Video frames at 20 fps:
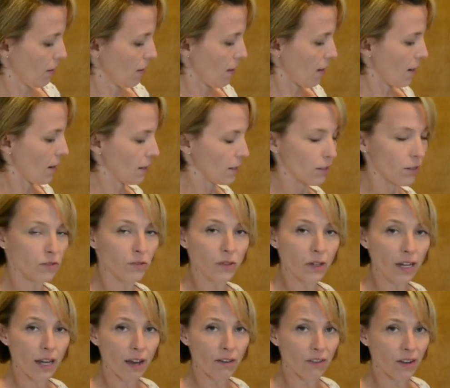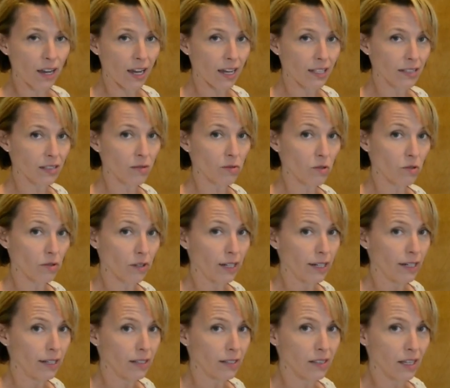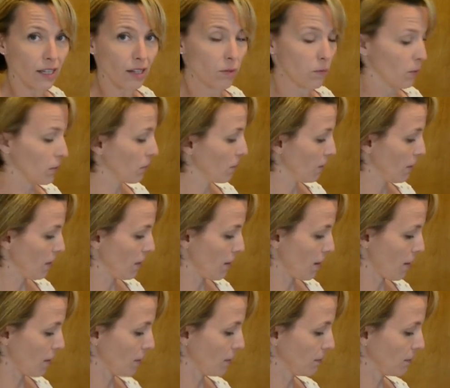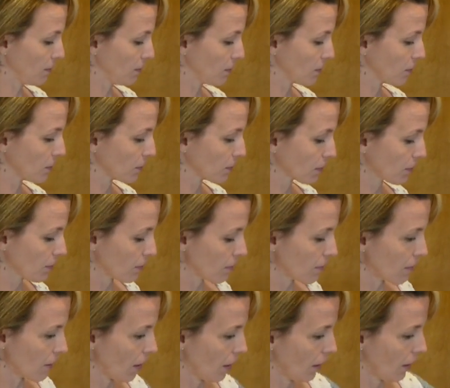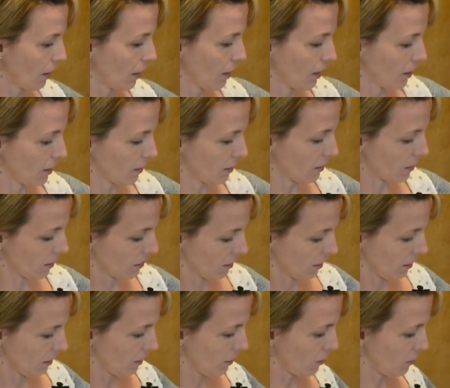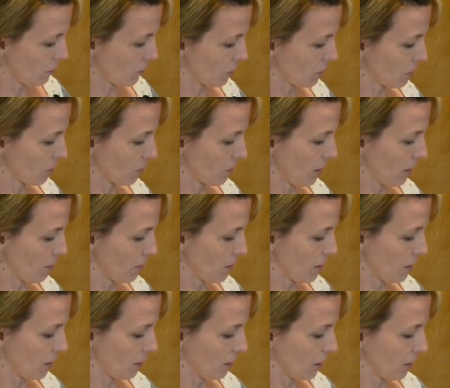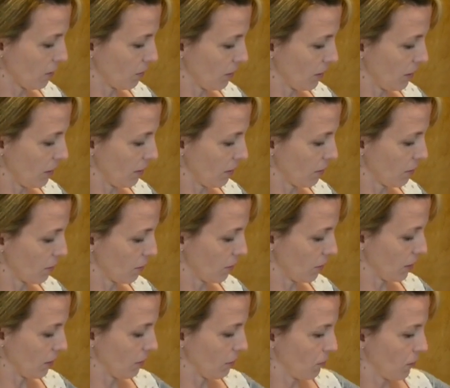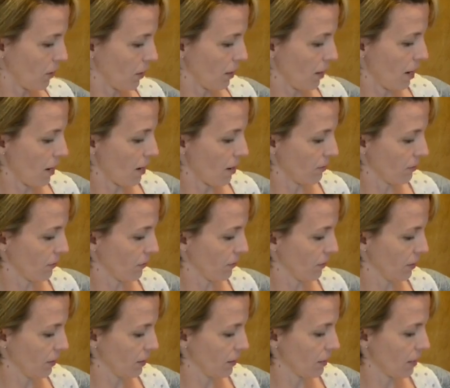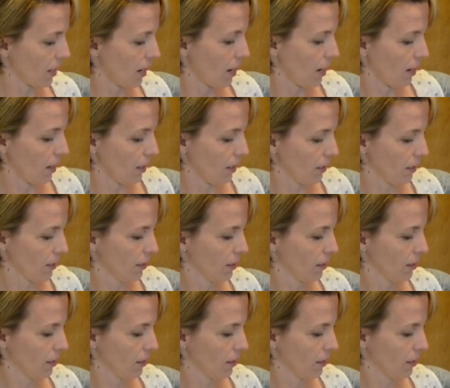You know, if I had some greens, I could put them in there. And, you know, just the right amount of liquid for what you want to have for the day.